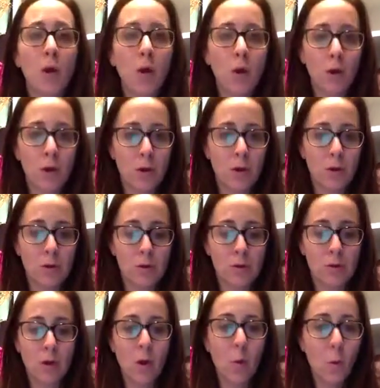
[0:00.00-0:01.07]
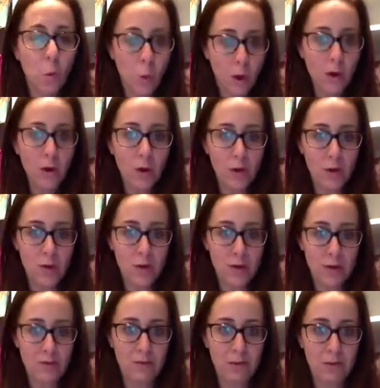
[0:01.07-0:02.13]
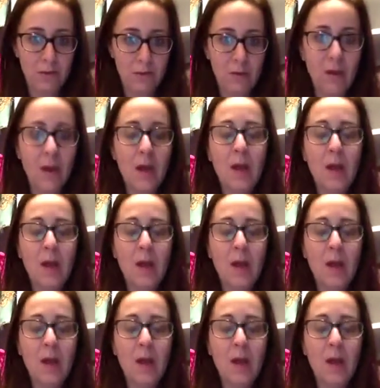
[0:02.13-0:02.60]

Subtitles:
article that I've written,